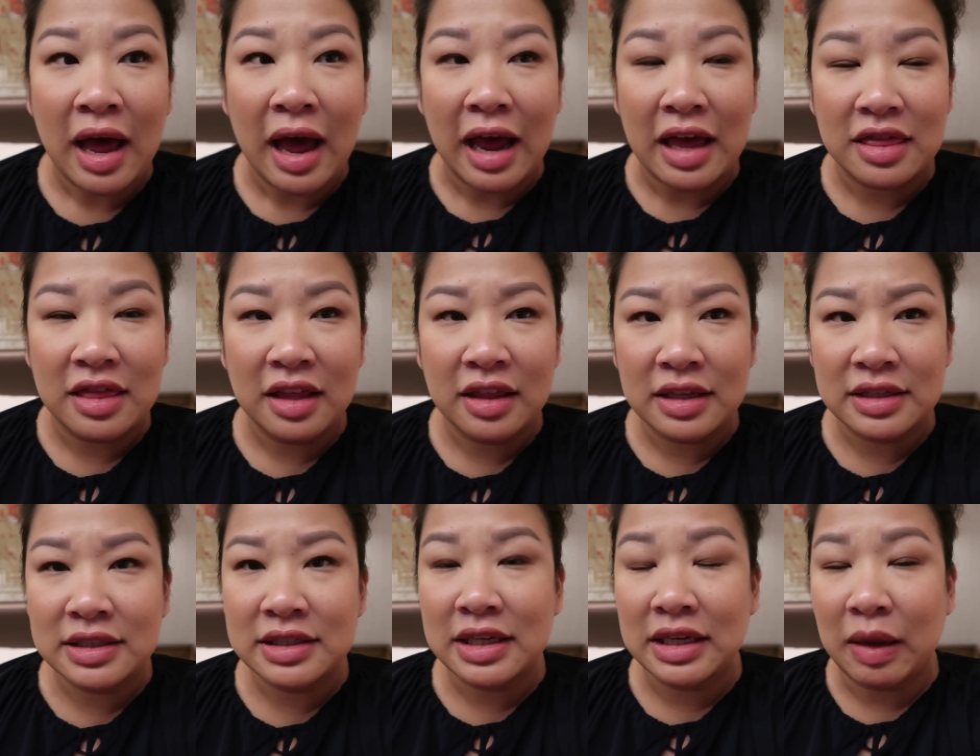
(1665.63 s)
I think
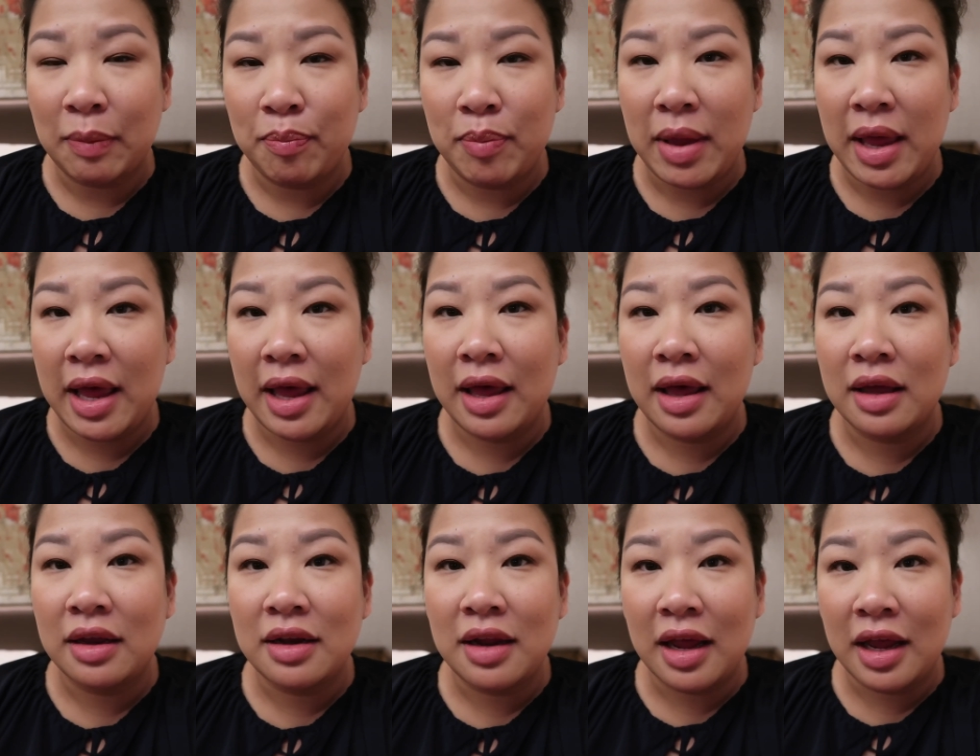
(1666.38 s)
this is like a
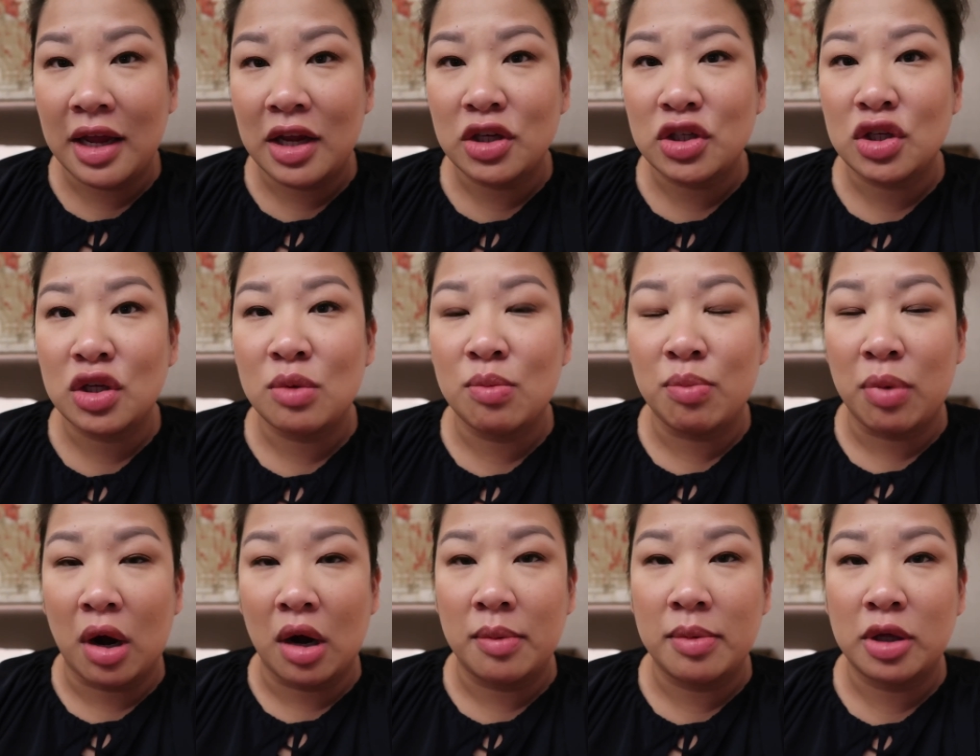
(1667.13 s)
pan-Asian
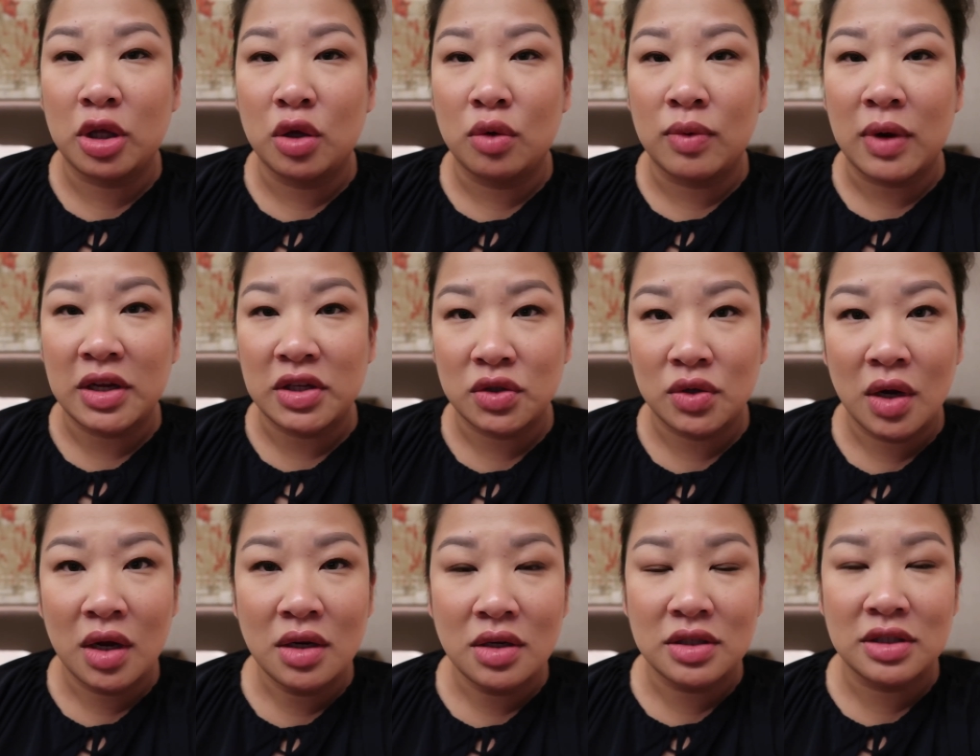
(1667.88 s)
barbecue
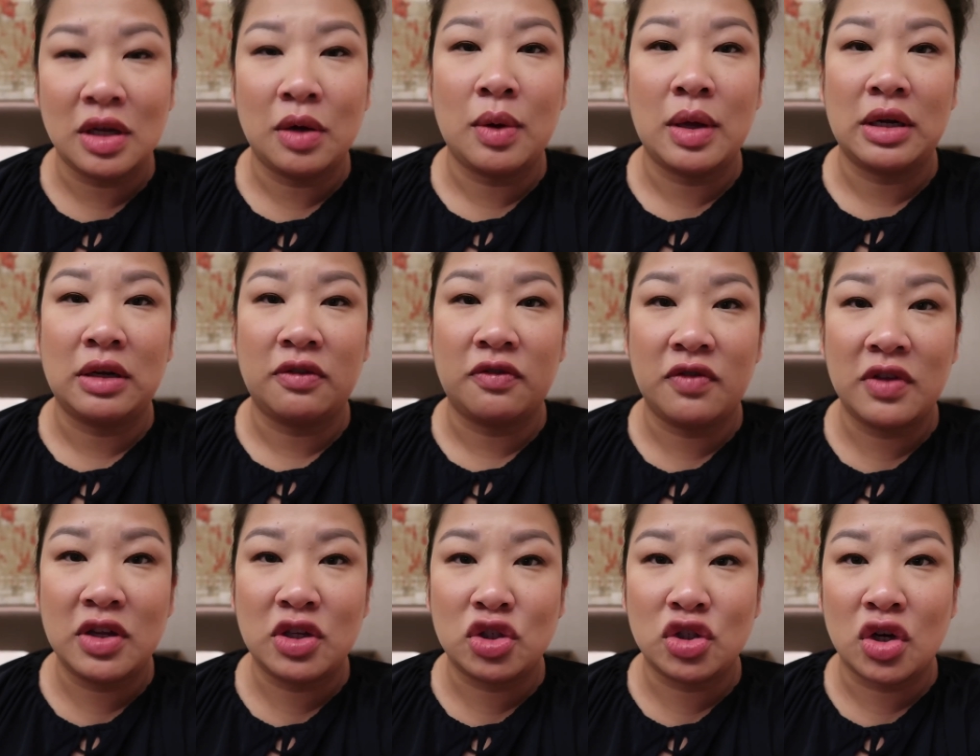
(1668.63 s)
restaurant, so it'll
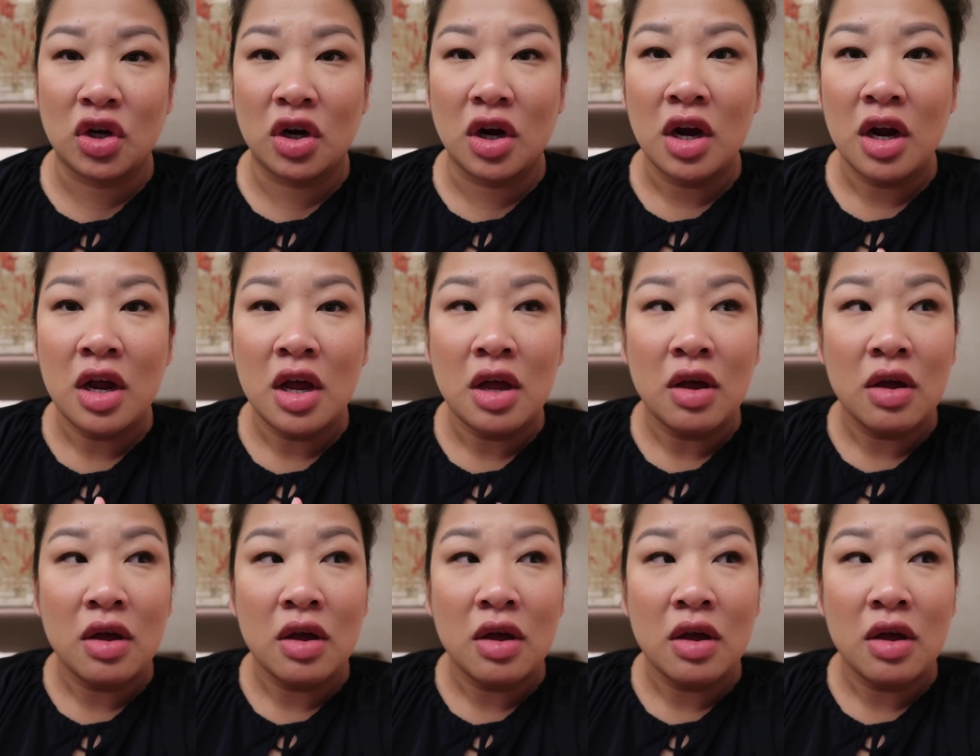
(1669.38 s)
feature